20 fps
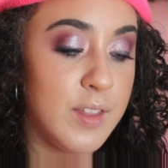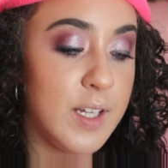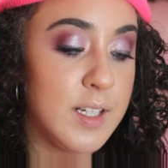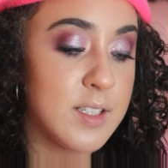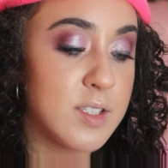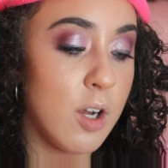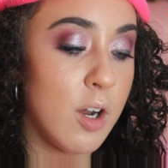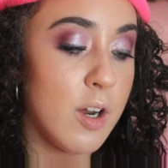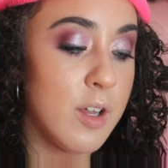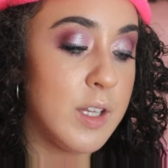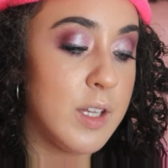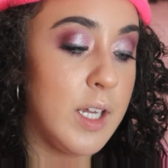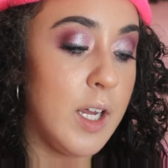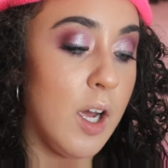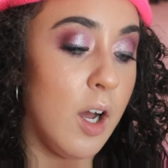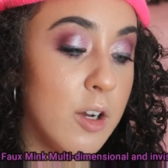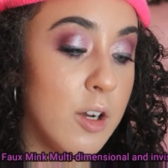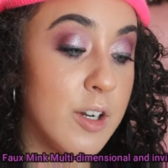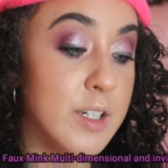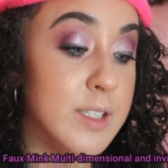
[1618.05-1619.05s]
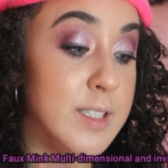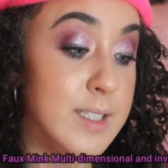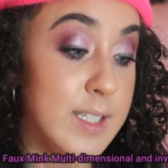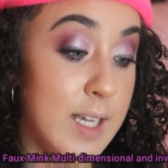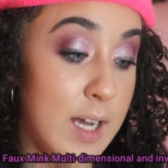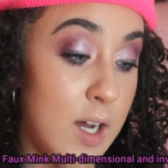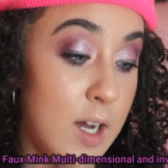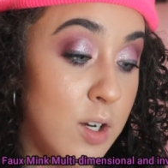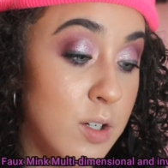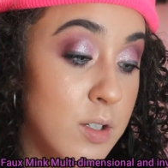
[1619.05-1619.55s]
These are the
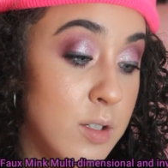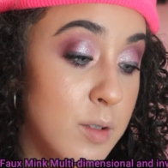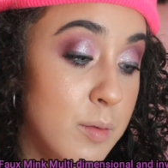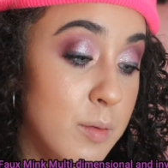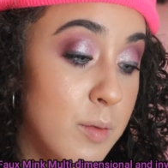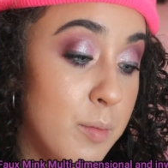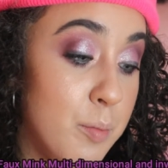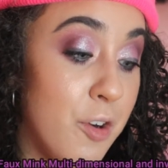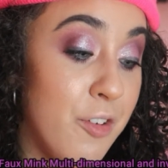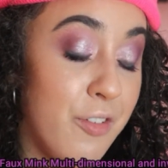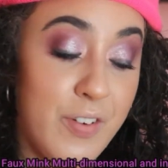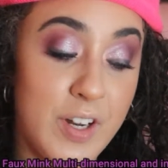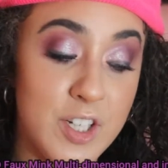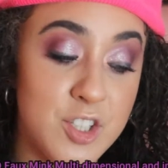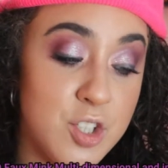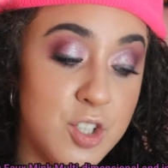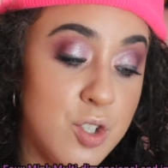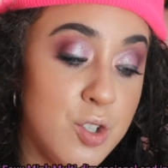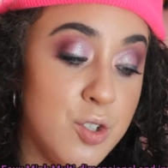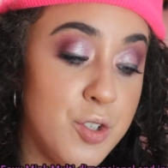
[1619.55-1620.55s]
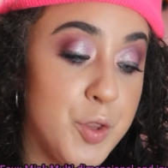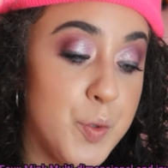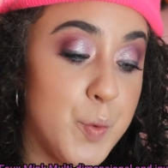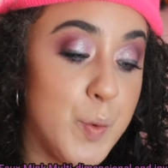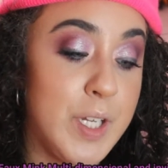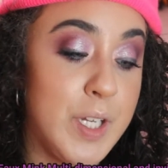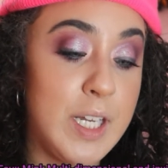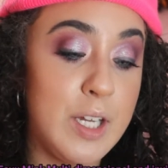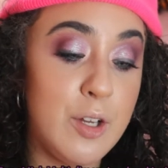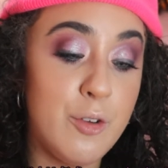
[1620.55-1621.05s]
Ardell Professional
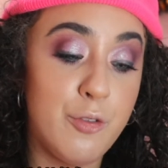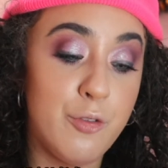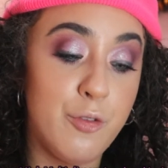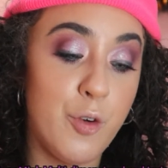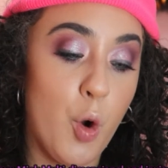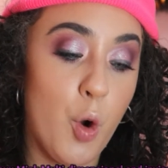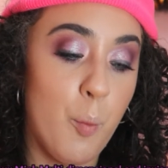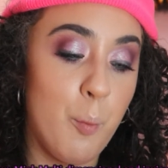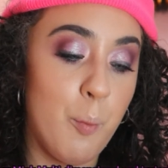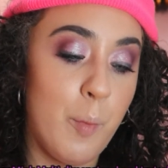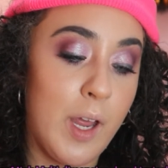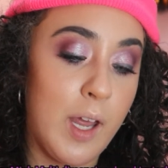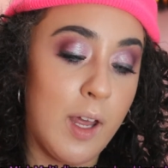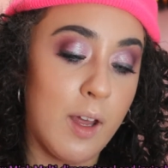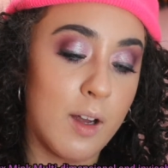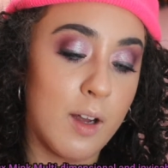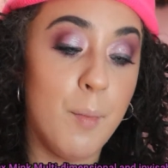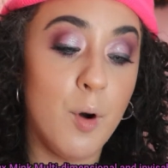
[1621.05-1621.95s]
3D Foaming